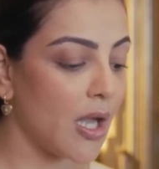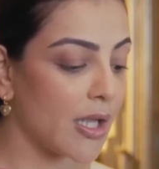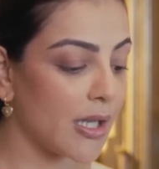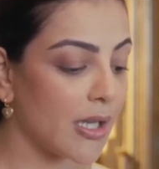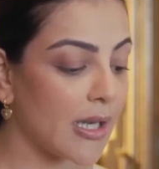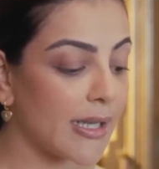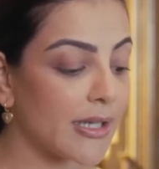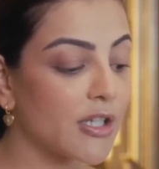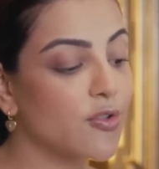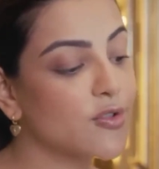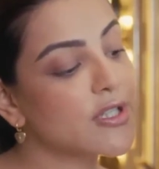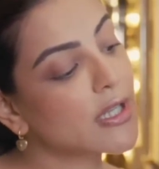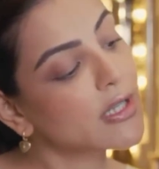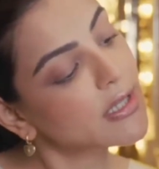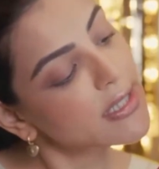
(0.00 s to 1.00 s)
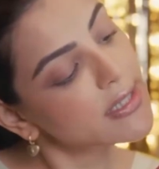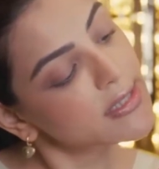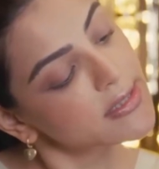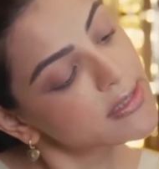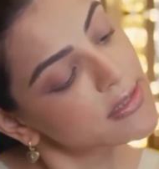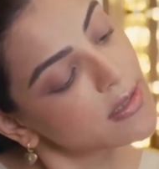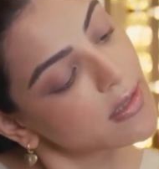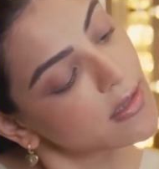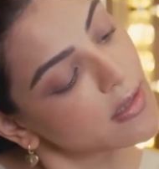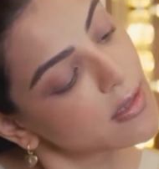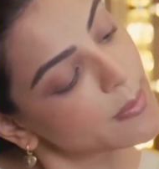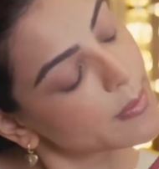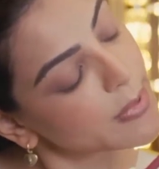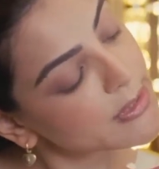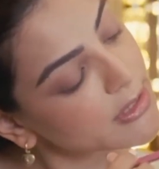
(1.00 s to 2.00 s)
And I like using this
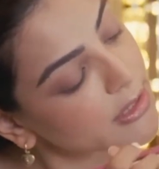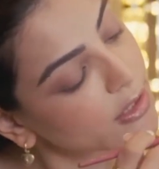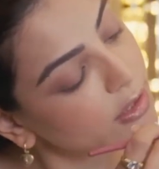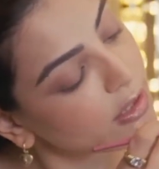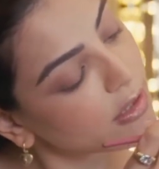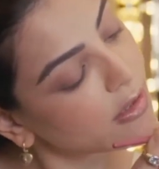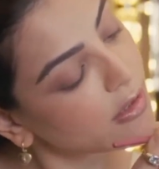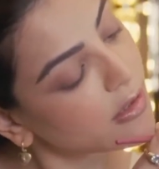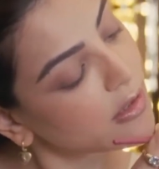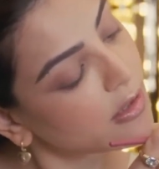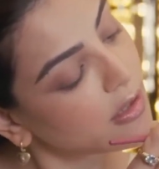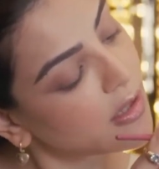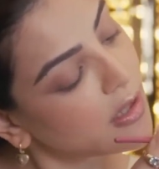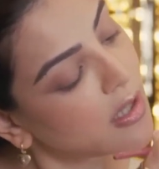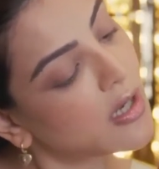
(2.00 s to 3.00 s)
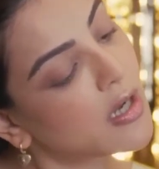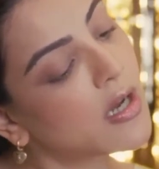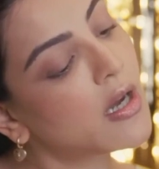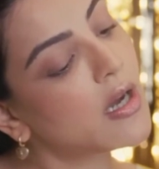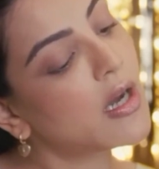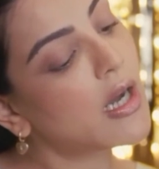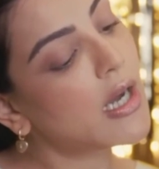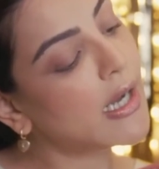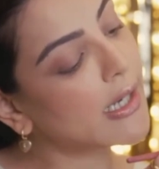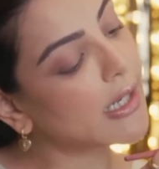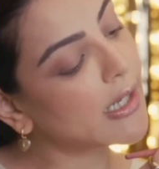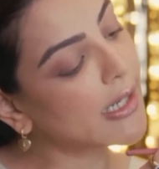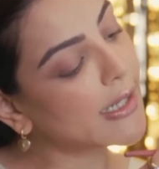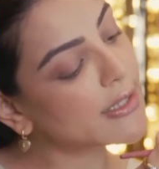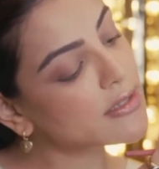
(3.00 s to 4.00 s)
particular
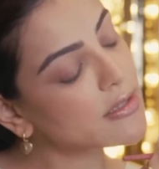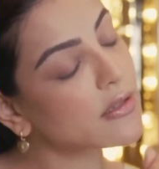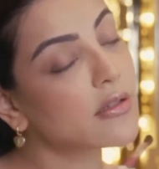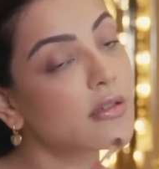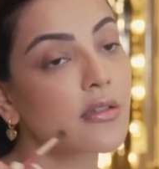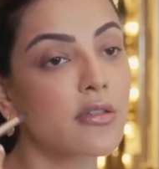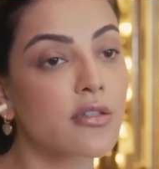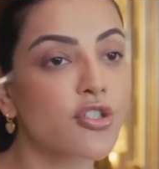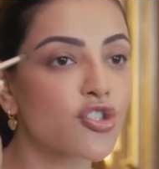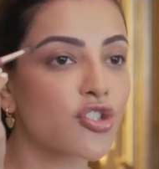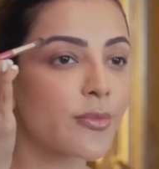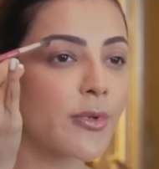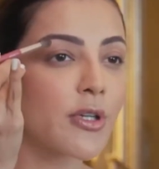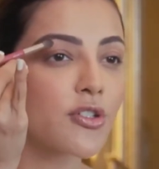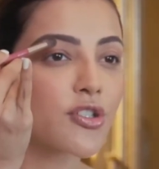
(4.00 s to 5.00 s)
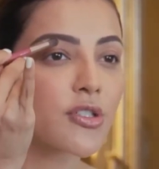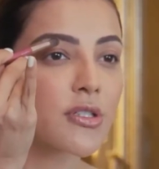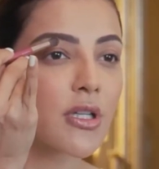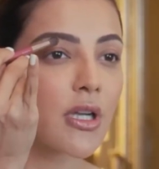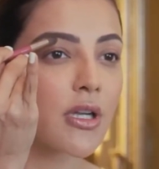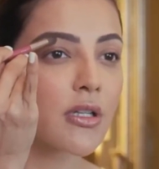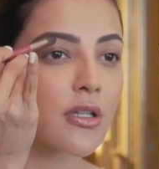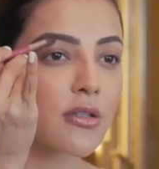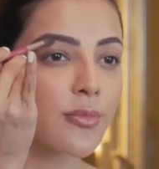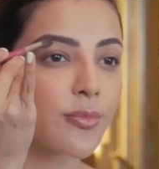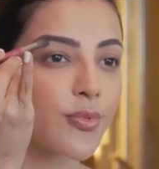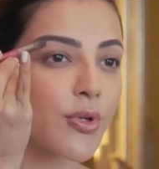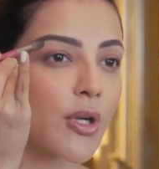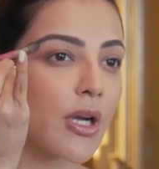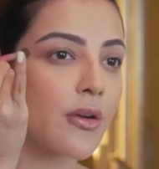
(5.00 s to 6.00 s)
highlighter shimmer just under the
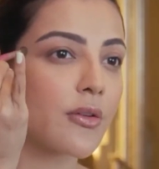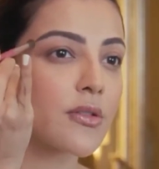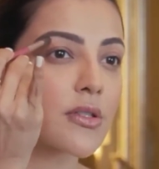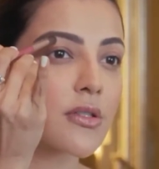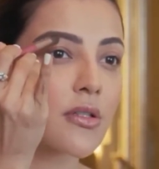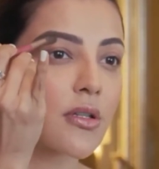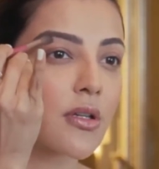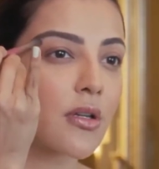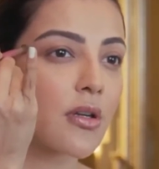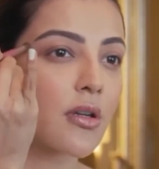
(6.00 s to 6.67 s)
brows.